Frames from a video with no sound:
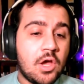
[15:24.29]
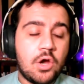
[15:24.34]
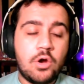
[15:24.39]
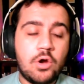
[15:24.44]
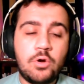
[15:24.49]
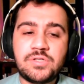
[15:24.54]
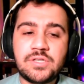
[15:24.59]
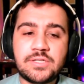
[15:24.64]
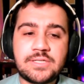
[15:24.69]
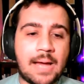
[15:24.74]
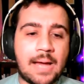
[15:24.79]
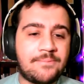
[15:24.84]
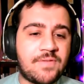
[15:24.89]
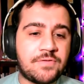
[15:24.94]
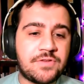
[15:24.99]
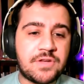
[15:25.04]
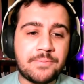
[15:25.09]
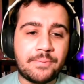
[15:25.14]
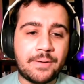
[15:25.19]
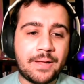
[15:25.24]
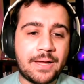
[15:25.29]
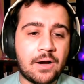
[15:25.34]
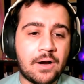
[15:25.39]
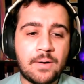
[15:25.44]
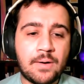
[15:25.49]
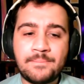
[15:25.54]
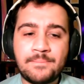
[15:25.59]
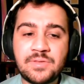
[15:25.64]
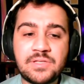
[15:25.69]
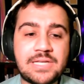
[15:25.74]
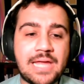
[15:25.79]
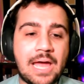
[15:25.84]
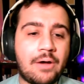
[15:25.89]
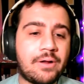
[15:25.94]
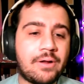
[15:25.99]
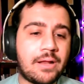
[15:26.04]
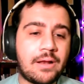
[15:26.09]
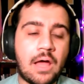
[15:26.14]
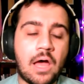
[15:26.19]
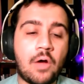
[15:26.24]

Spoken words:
who is a top 50 player down at